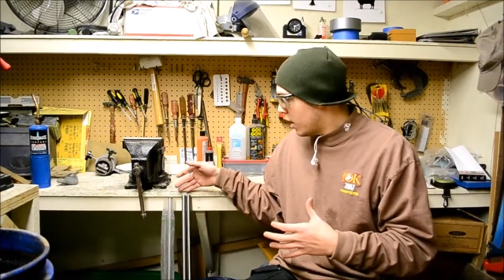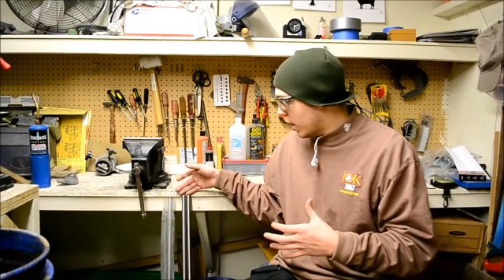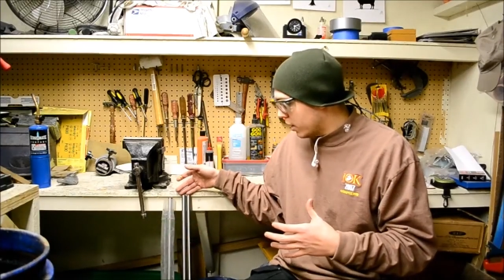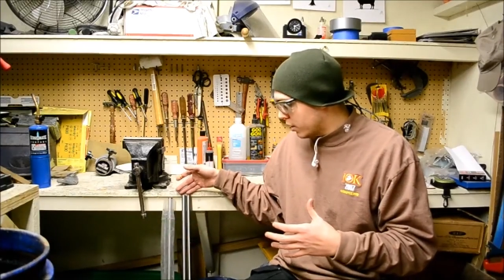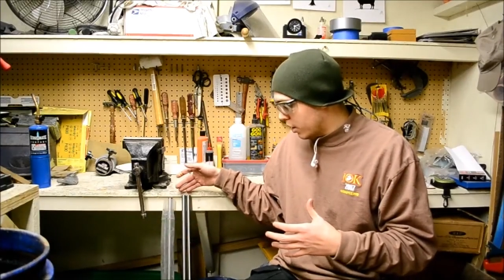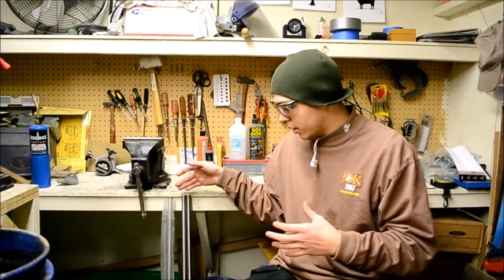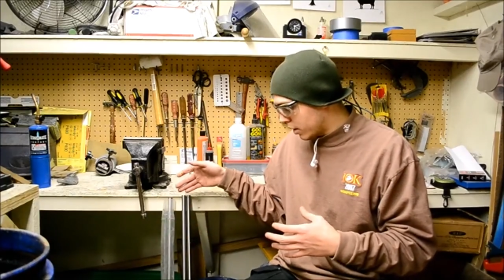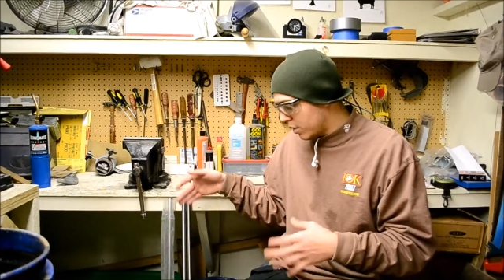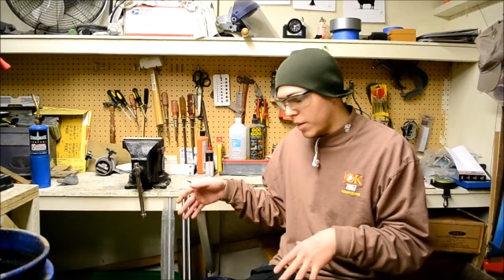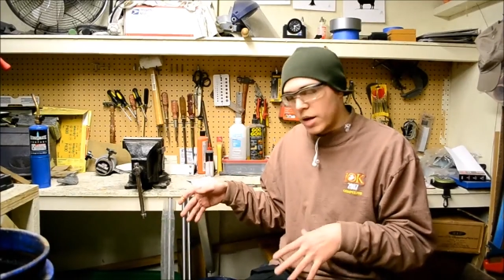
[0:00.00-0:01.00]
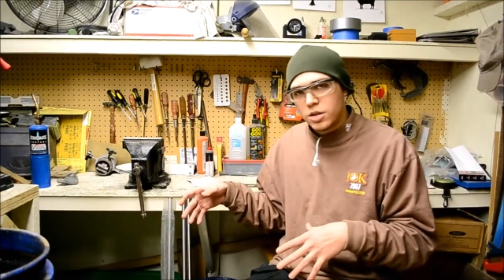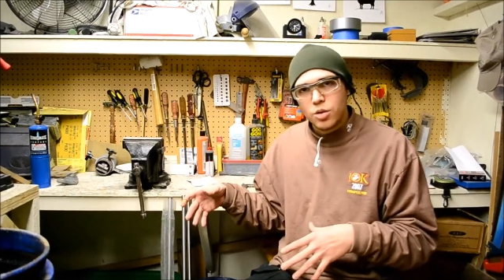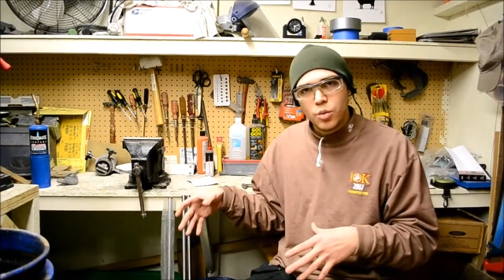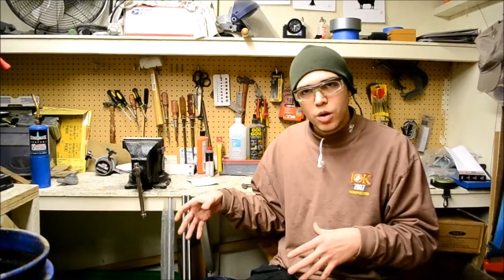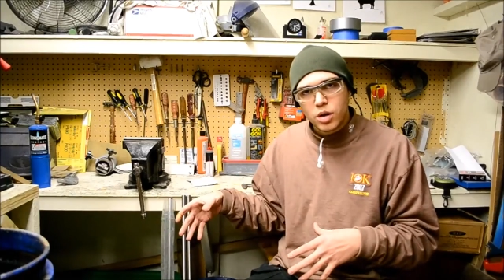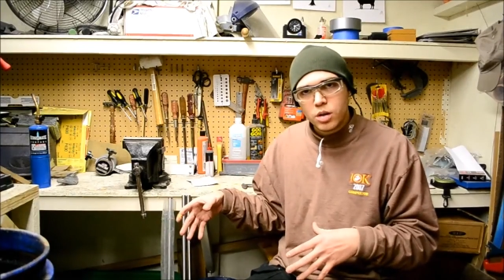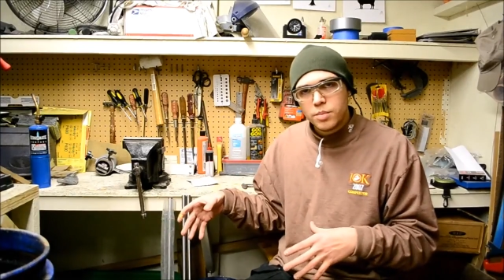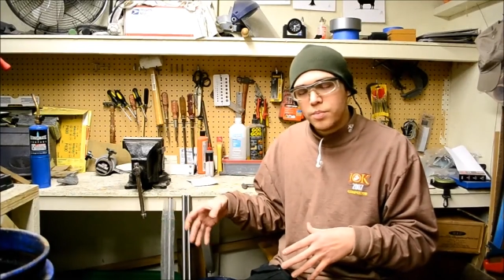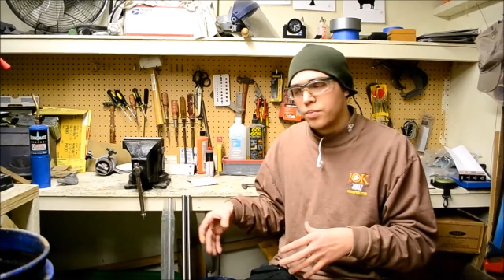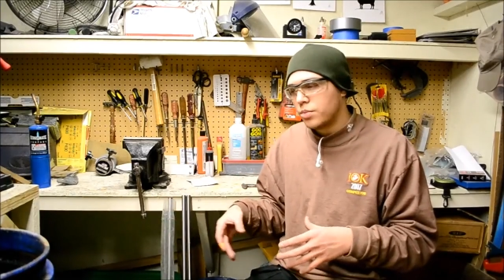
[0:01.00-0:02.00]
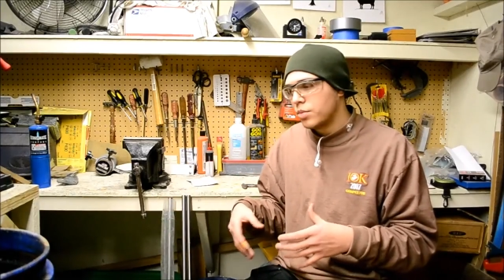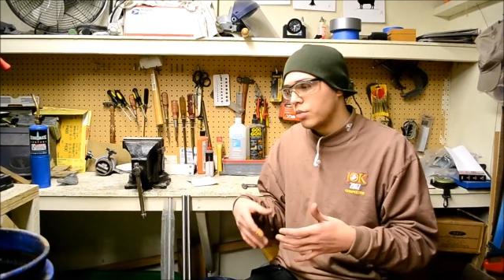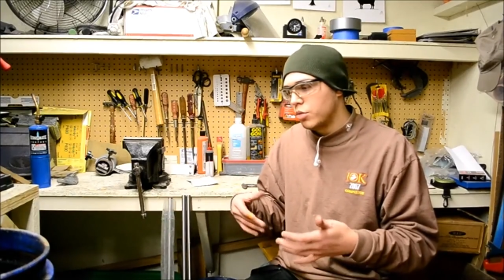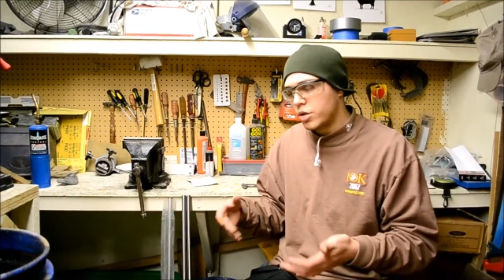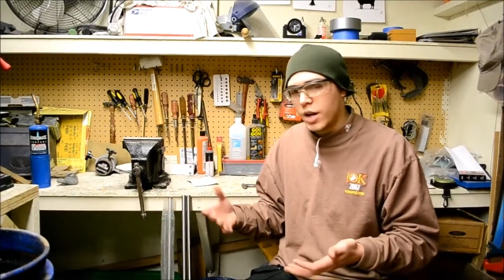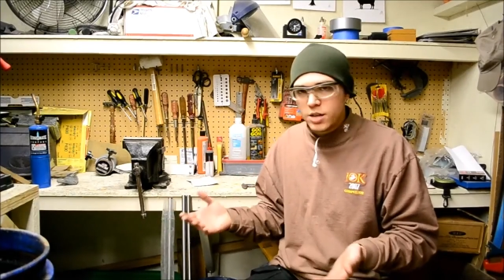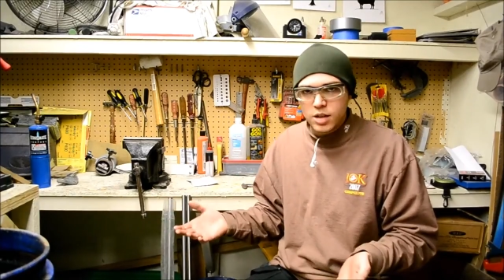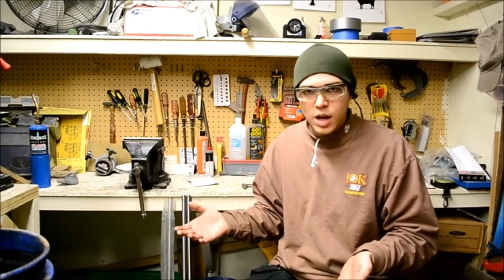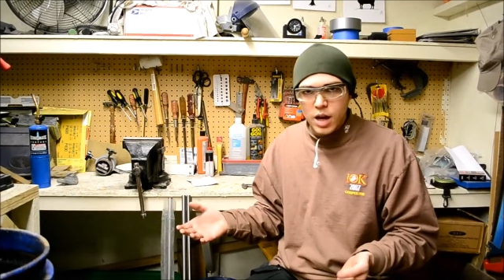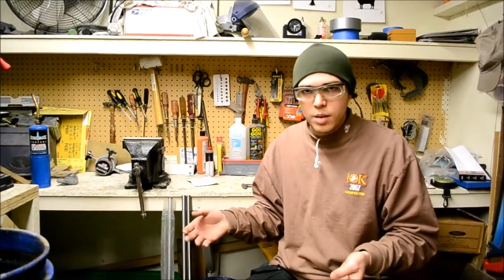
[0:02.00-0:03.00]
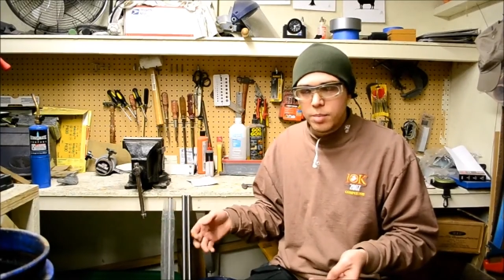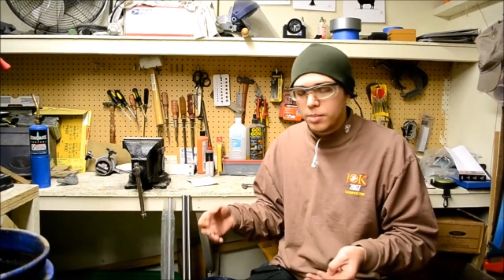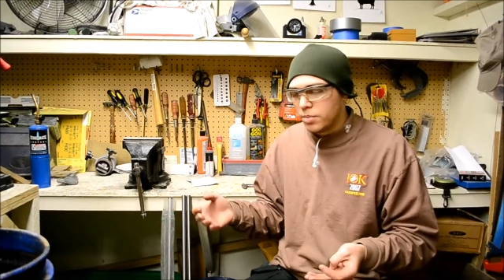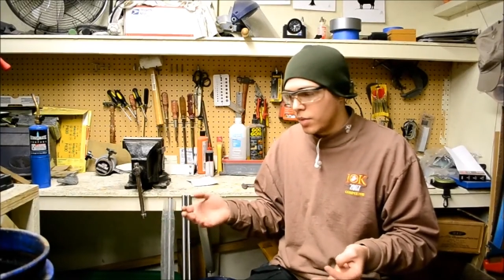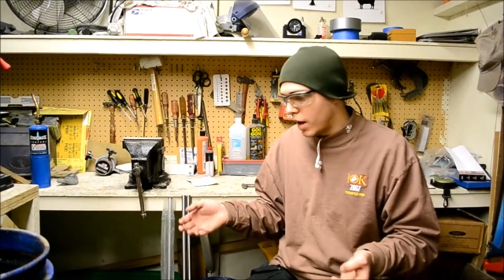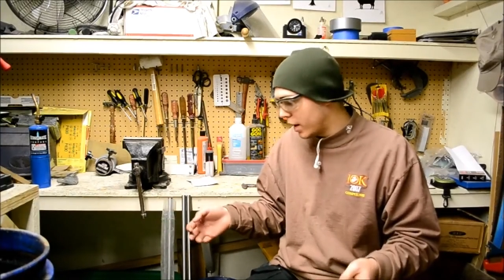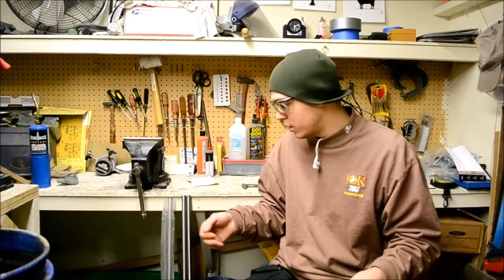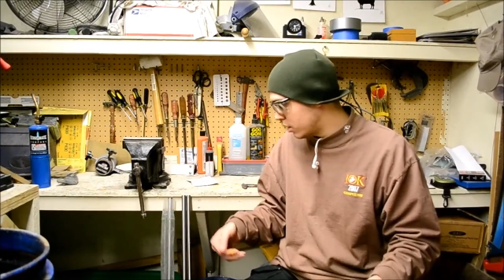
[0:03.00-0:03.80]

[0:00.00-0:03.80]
and, and get back to the work, which adds time, adds